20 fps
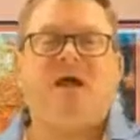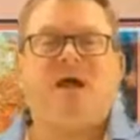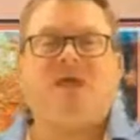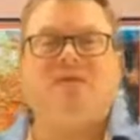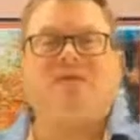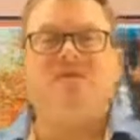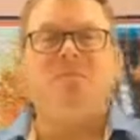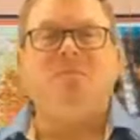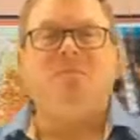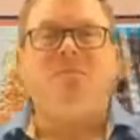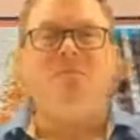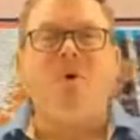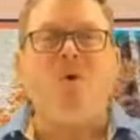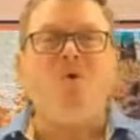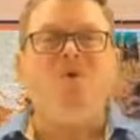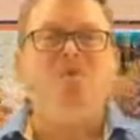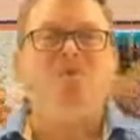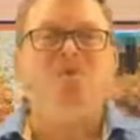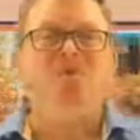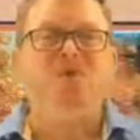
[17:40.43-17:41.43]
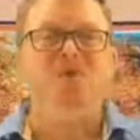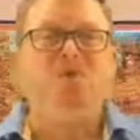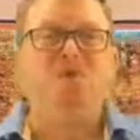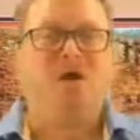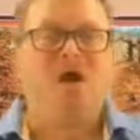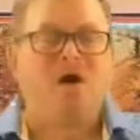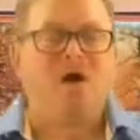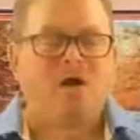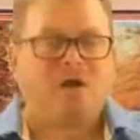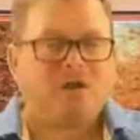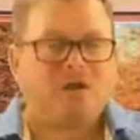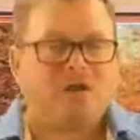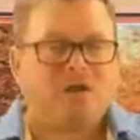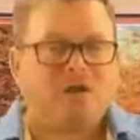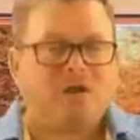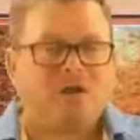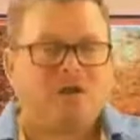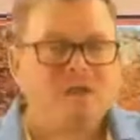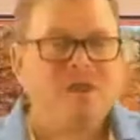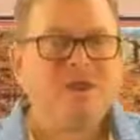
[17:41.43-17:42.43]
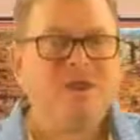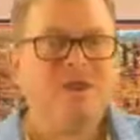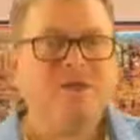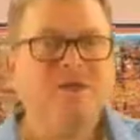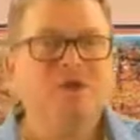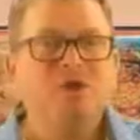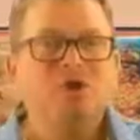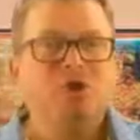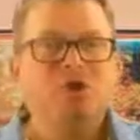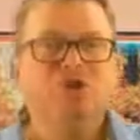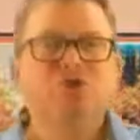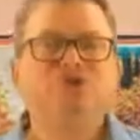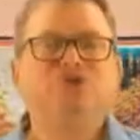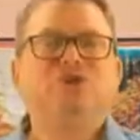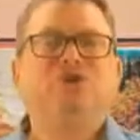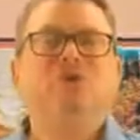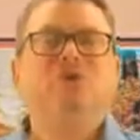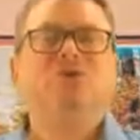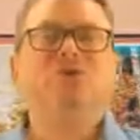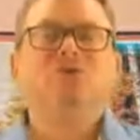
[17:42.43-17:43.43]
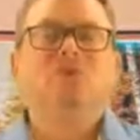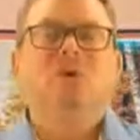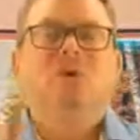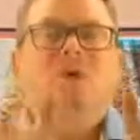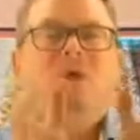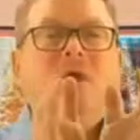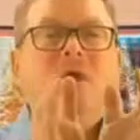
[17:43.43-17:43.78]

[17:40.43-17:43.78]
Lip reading: And so both of you are committed to